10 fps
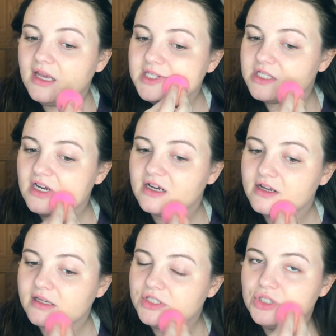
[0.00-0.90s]
it's not
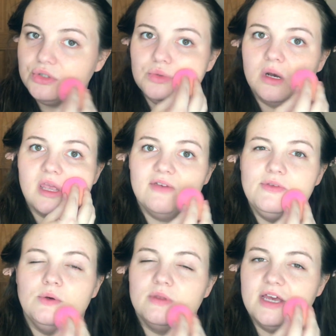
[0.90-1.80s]
going to give
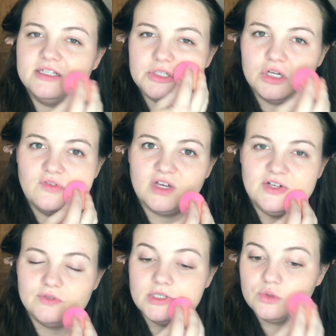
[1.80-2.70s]
you as good of
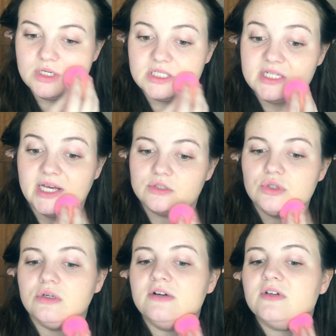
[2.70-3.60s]
coverage or as
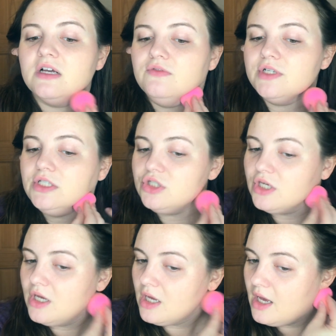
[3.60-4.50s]
natural of coverage
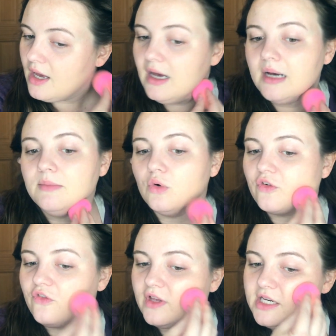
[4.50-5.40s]

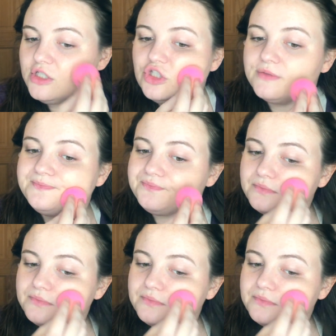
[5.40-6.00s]
or finish